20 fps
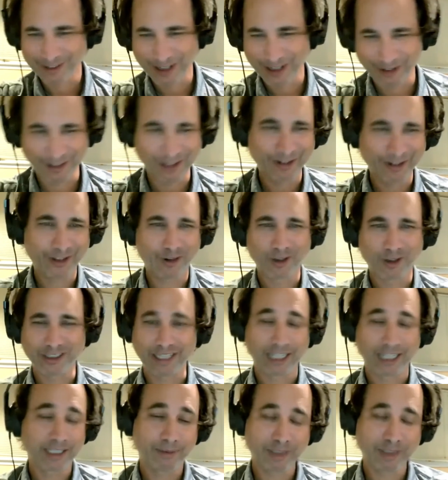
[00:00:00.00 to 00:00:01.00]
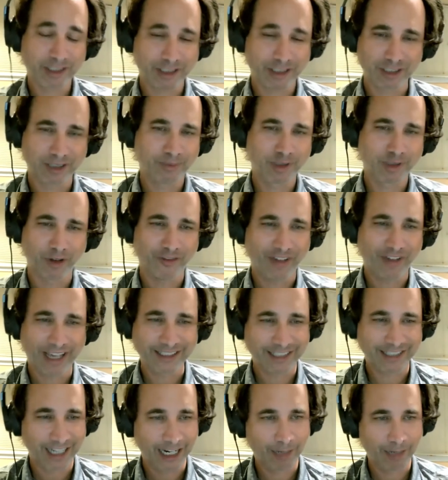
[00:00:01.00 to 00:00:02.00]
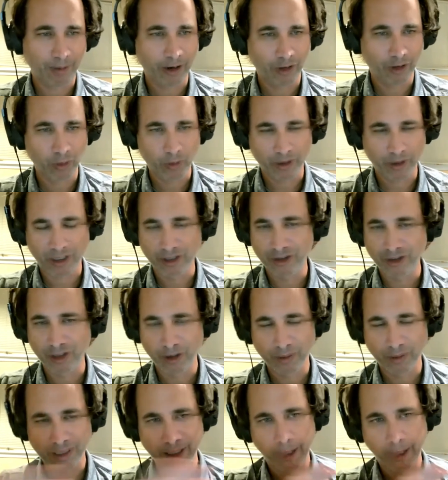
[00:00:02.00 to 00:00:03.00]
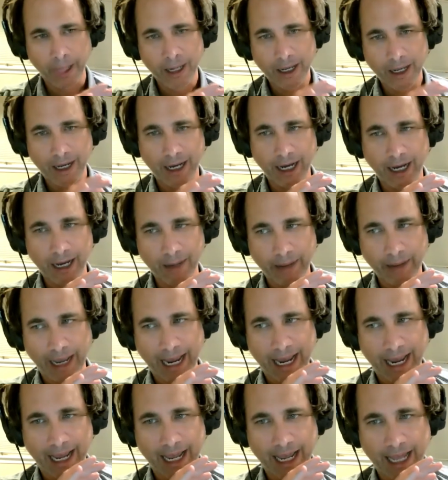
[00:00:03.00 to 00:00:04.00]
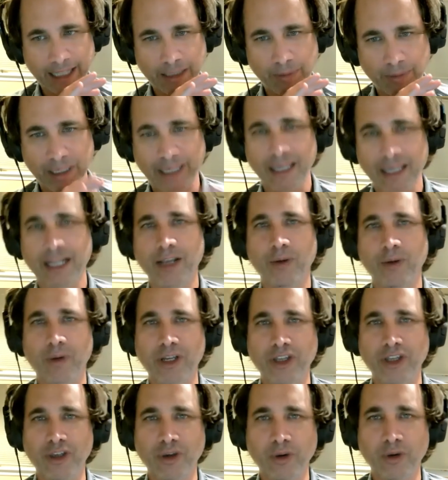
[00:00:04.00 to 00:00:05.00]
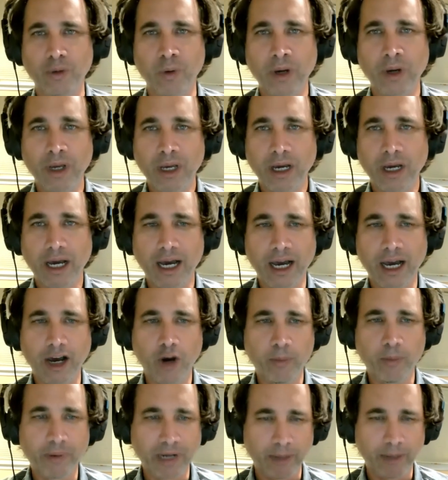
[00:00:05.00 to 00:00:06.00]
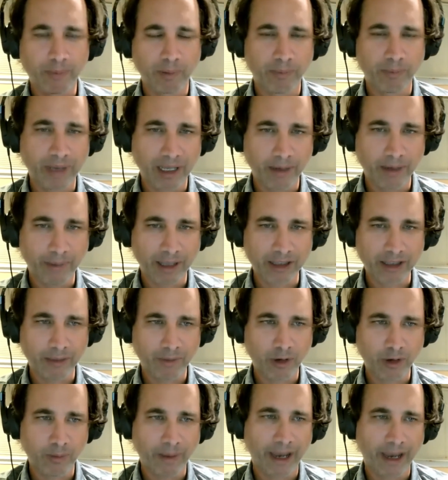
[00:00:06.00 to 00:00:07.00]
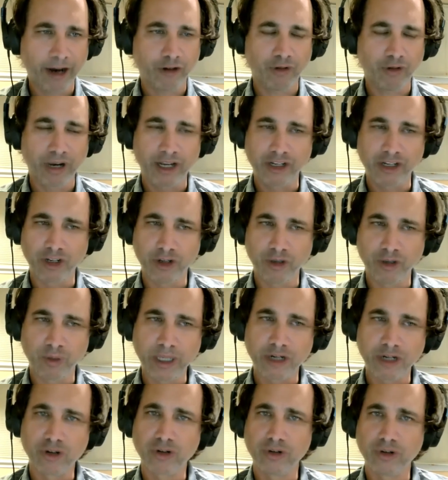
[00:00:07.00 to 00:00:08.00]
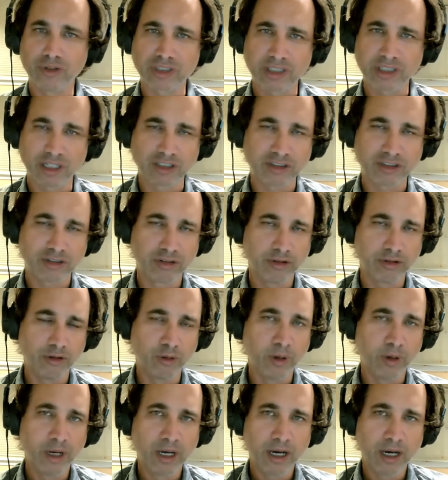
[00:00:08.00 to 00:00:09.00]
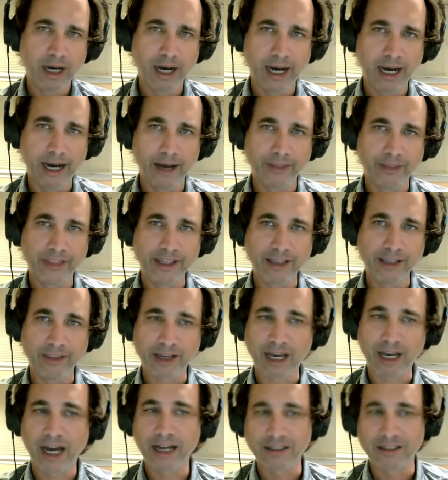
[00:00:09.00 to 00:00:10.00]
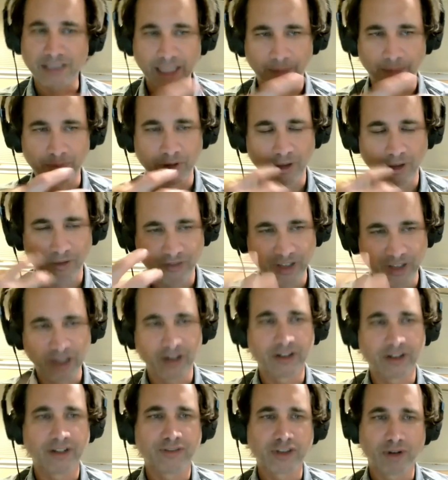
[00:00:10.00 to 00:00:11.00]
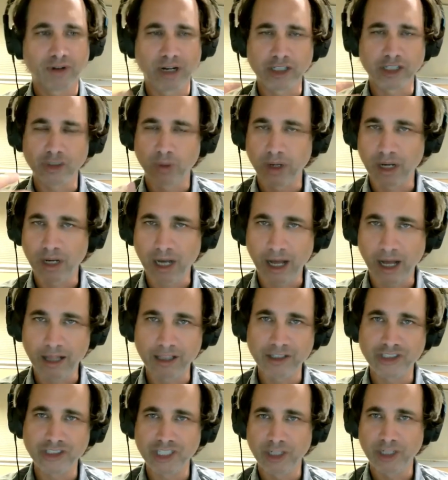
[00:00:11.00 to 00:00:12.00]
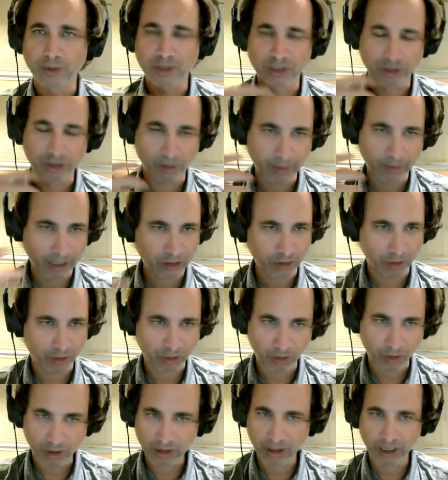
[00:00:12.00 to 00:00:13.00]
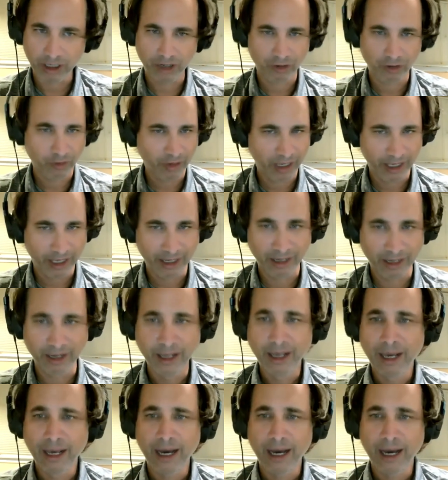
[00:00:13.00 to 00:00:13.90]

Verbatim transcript: related uh, to the course I'm just because I'm so fascinated by all the work you do. But uh, at the beginning, when you uh, opened up a bit about the, your background. You know, you introduced us to uh, the the concept of the field of geronto oncology, which you're a major thought leader in.